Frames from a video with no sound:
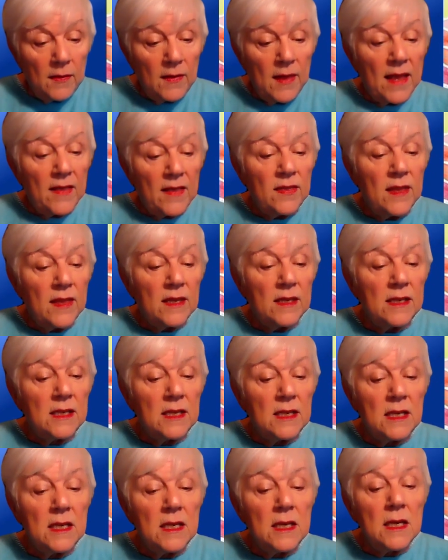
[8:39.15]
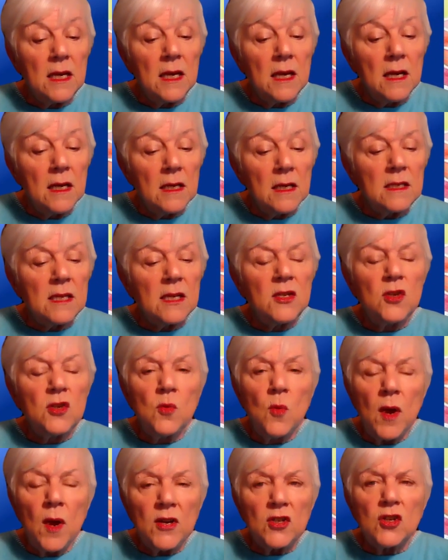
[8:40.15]
that the
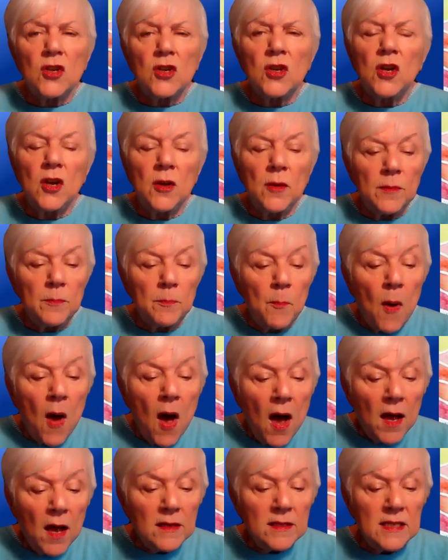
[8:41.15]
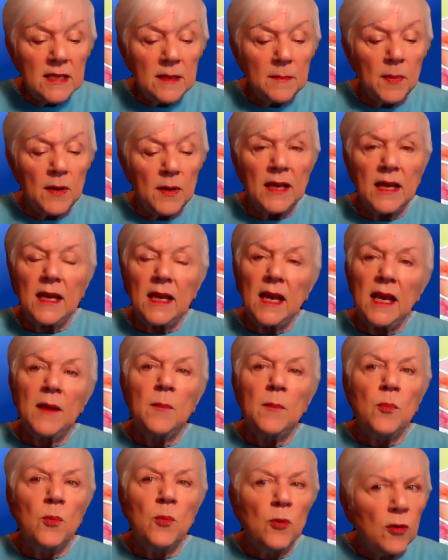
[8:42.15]
situation could possibly
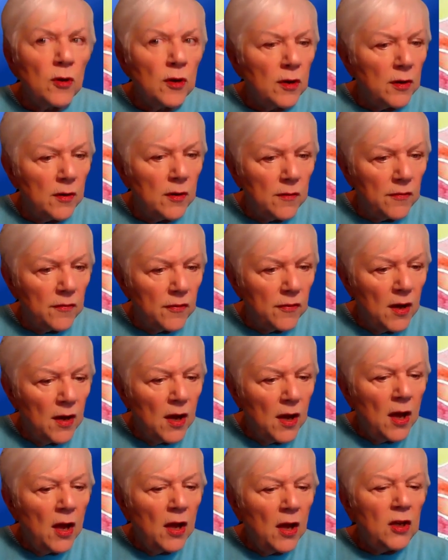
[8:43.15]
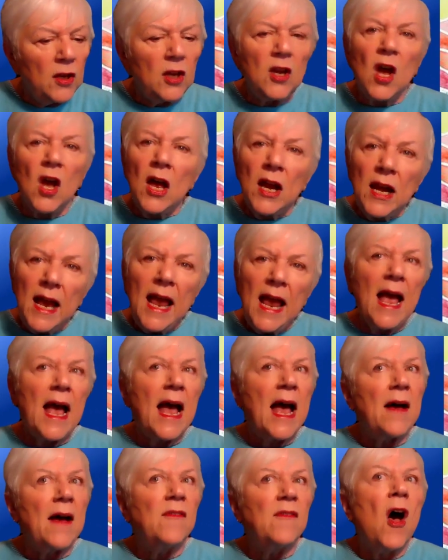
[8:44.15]
improve. You gotta
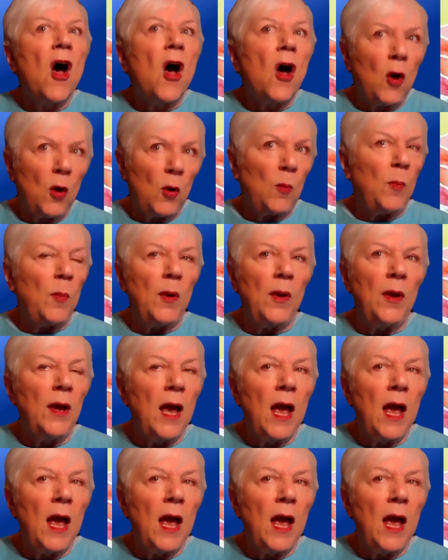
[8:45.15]
have hope.